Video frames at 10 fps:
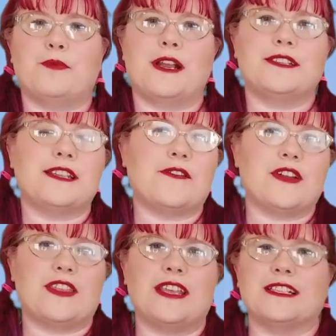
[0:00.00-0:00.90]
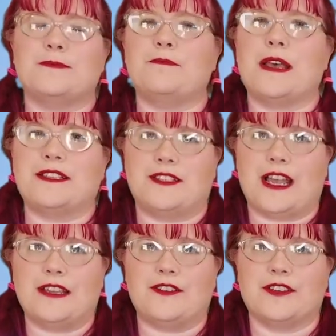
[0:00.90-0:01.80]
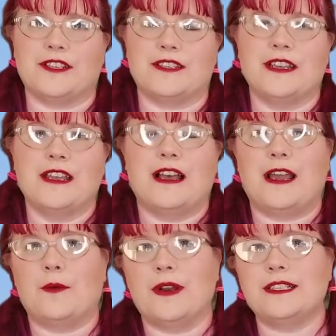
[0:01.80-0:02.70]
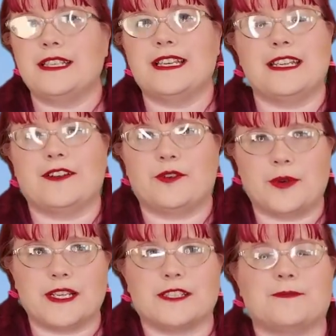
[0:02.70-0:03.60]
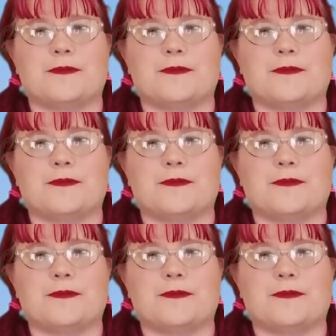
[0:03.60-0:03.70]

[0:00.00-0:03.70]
pressed everything as best I could. I wanted to get it crisp.